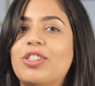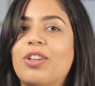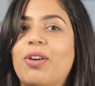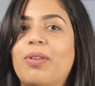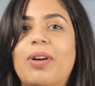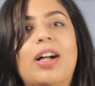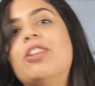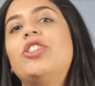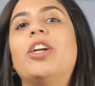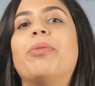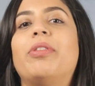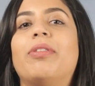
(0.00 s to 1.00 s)
So I'll
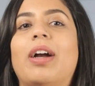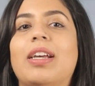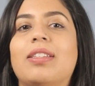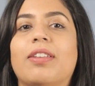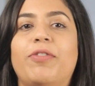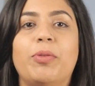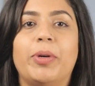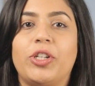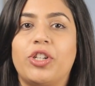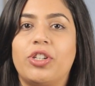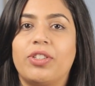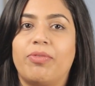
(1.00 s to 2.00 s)
share with you guys a few
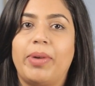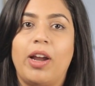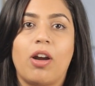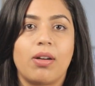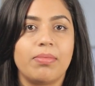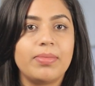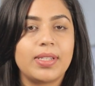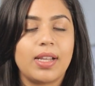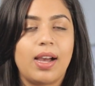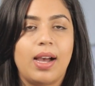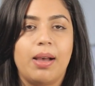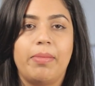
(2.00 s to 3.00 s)
pictures of my arms
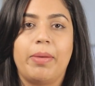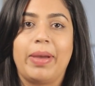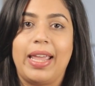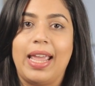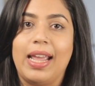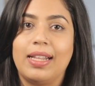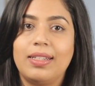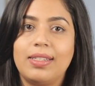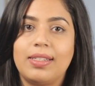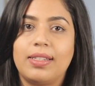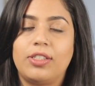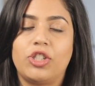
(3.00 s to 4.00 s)
and my hands
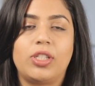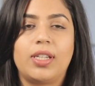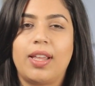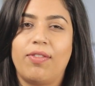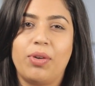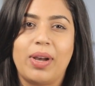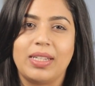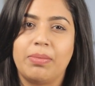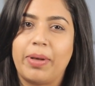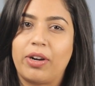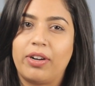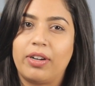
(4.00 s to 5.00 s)
just to give you guys a
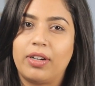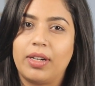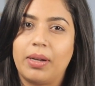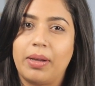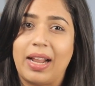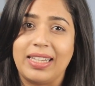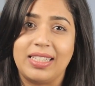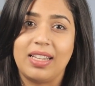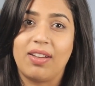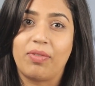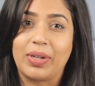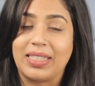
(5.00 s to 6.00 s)
better
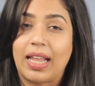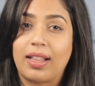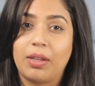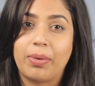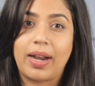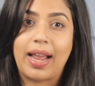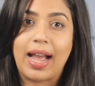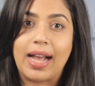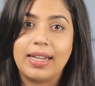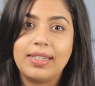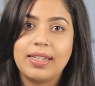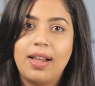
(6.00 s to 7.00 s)
idea of exactly what I
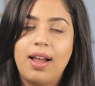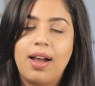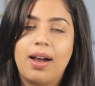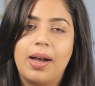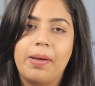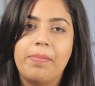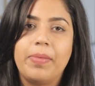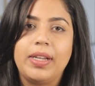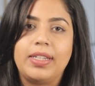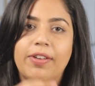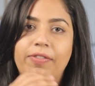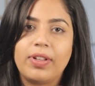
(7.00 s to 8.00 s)
had. It
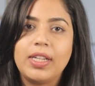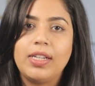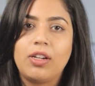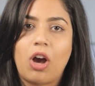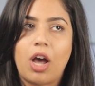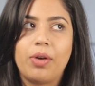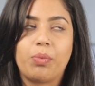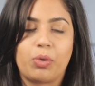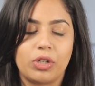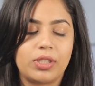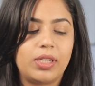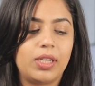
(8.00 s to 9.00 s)
definitely got
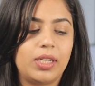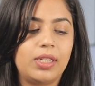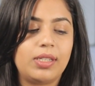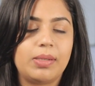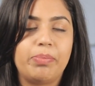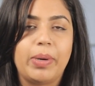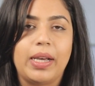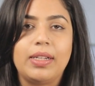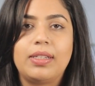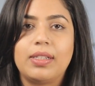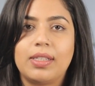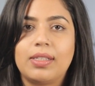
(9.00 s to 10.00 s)
worse than this, but
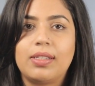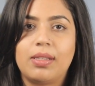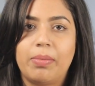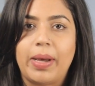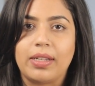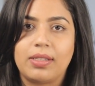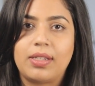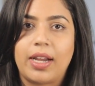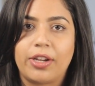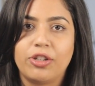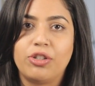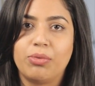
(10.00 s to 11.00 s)
this is the best I
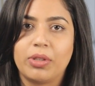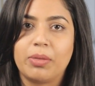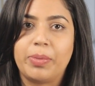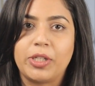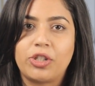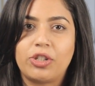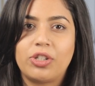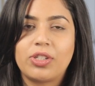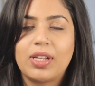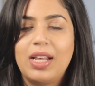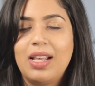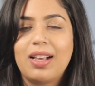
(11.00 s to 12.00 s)
could do with the pictures
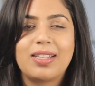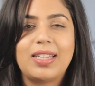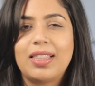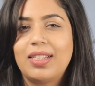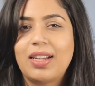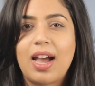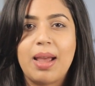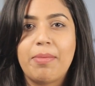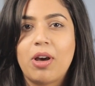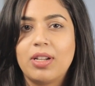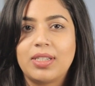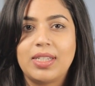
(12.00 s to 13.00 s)
because at the time,
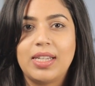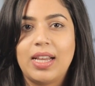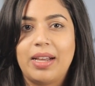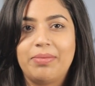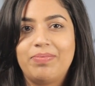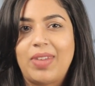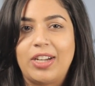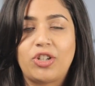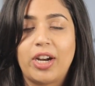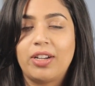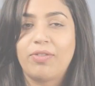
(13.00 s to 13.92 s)
honestly, I tried